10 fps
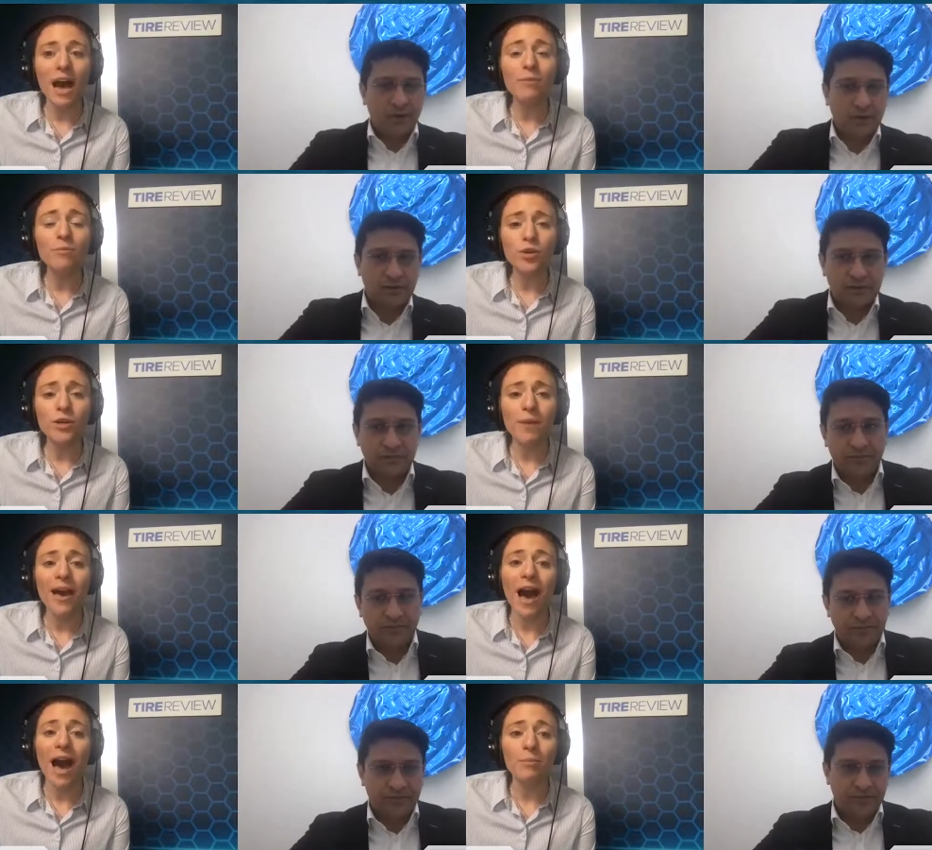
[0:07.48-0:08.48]
Speaker 1: I'm joined
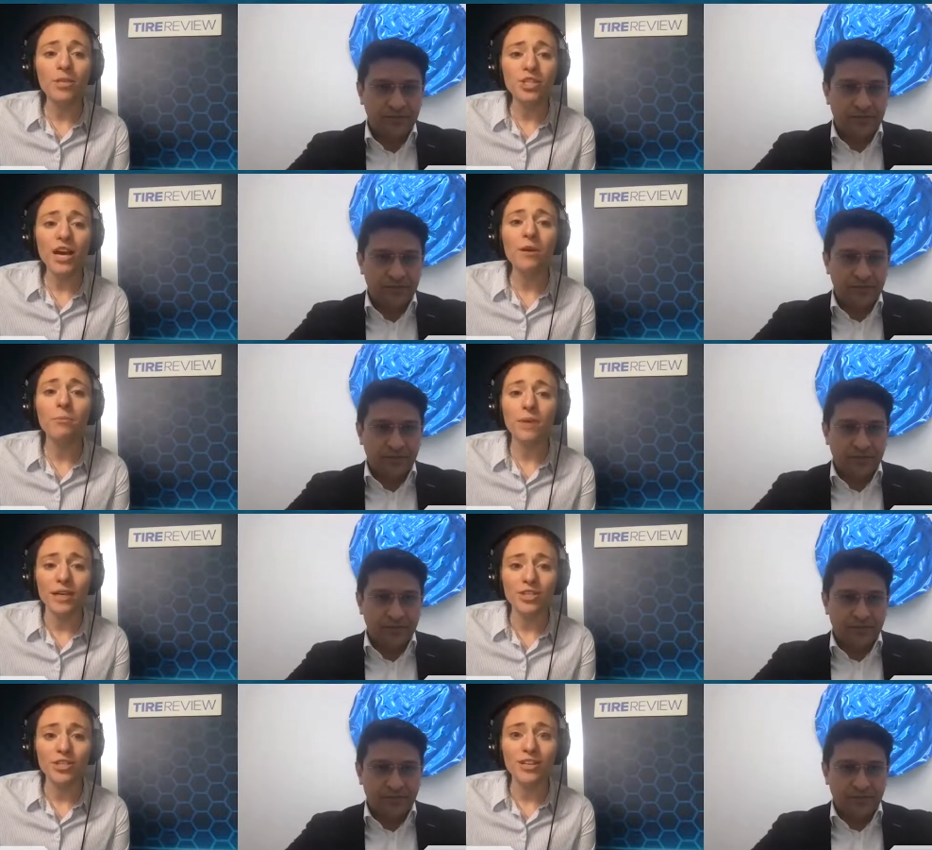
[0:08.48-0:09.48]
by Abhishek
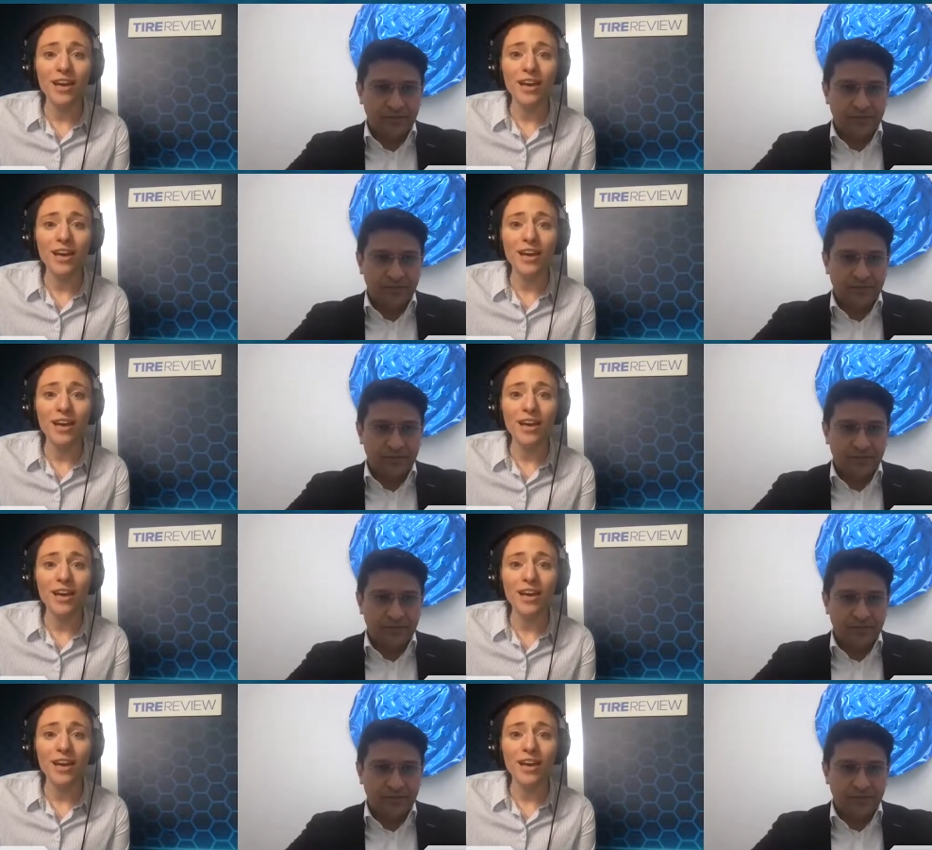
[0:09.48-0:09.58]
Bisht,